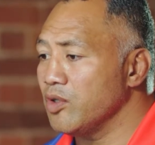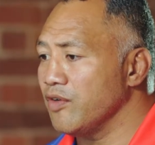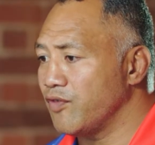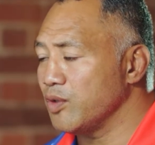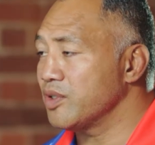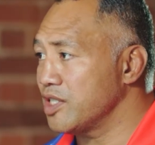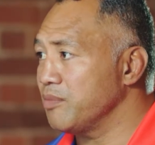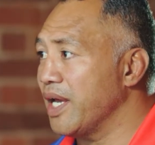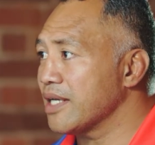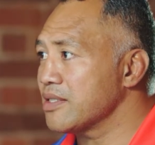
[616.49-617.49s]
were a few
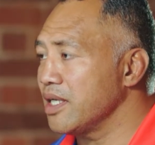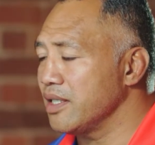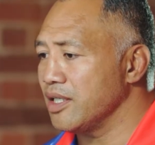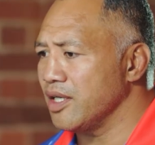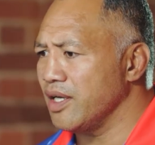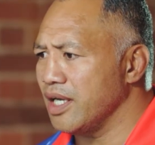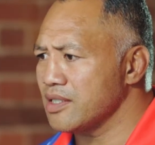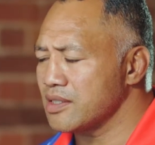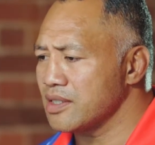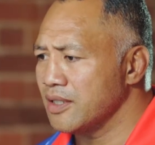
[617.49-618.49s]
setbacks, you know,
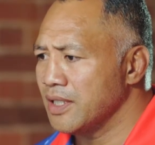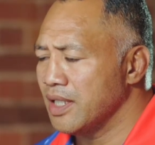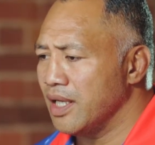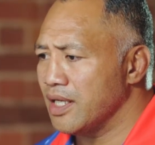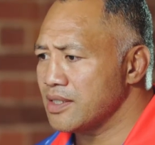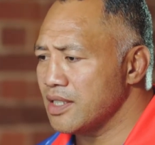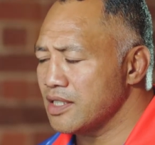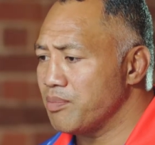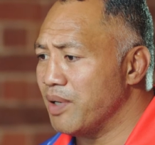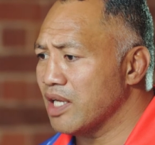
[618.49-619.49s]
as
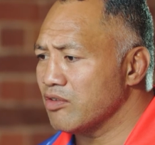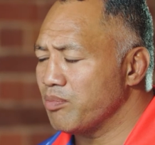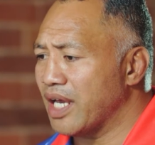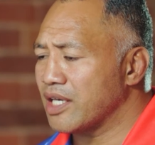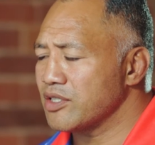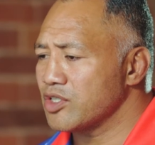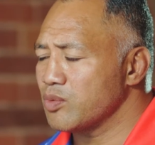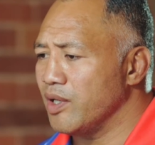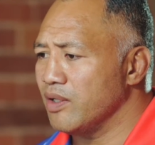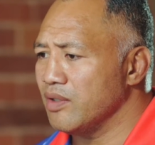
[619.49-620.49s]
a part of the package
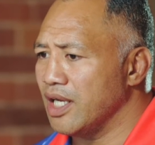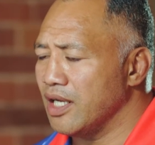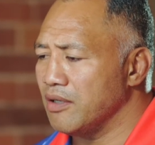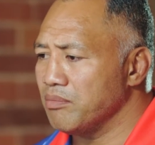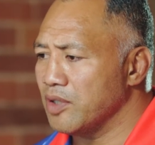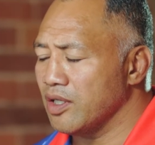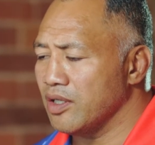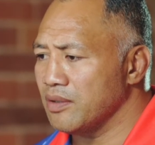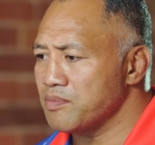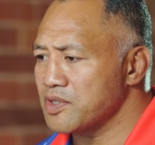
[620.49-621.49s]
as well. You
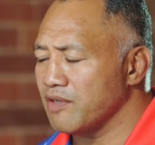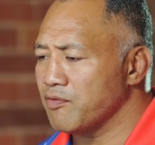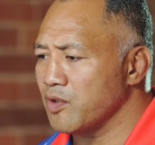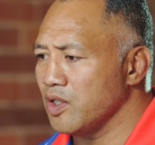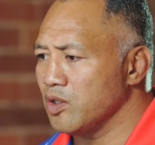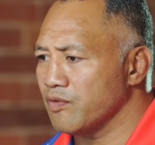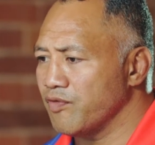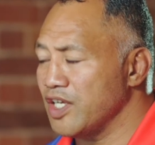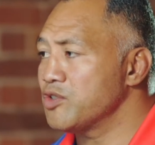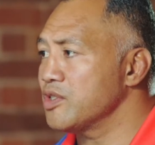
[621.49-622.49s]
know, suffer a lot
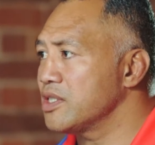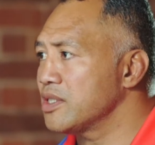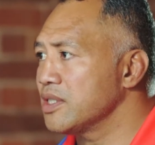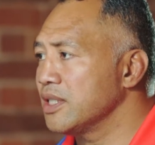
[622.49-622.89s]
of injuries.